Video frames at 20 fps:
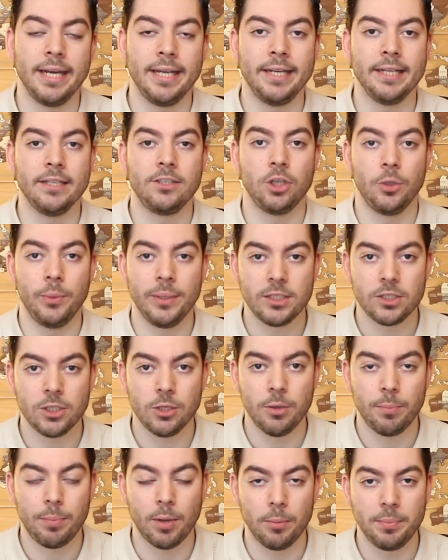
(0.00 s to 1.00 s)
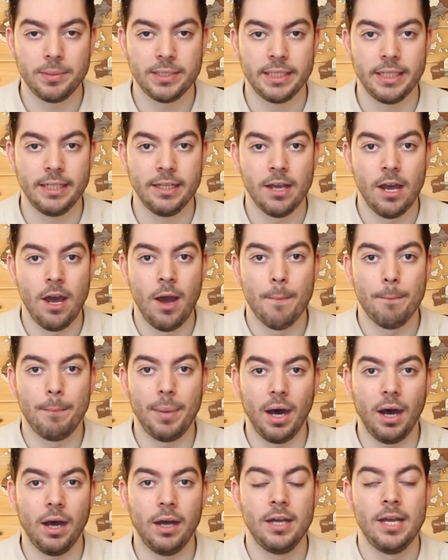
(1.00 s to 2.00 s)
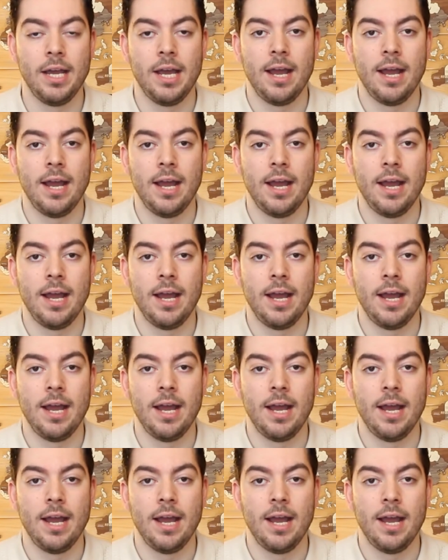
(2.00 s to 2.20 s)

needed doing to the property, but